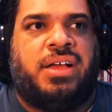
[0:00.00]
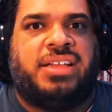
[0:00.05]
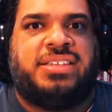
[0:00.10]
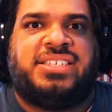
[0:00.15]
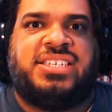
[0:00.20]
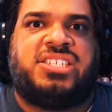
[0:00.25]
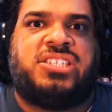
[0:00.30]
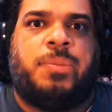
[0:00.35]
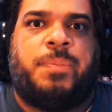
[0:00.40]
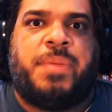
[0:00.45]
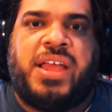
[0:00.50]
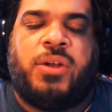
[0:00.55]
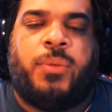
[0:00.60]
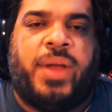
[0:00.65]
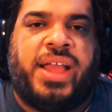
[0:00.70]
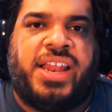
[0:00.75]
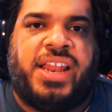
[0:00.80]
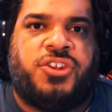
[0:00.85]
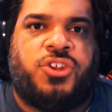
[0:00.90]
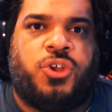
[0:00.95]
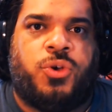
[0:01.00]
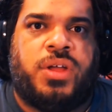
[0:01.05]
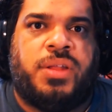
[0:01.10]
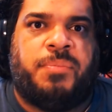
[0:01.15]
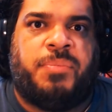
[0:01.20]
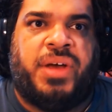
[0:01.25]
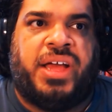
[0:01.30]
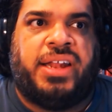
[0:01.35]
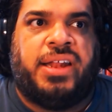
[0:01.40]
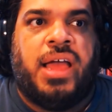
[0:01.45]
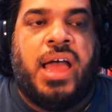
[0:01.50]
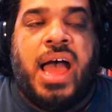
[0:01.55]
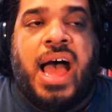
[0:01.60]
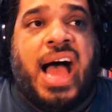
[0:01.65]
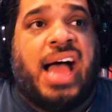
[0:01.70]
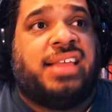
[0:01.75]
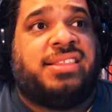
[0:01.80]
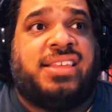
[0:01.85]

Just a better way to do it, but I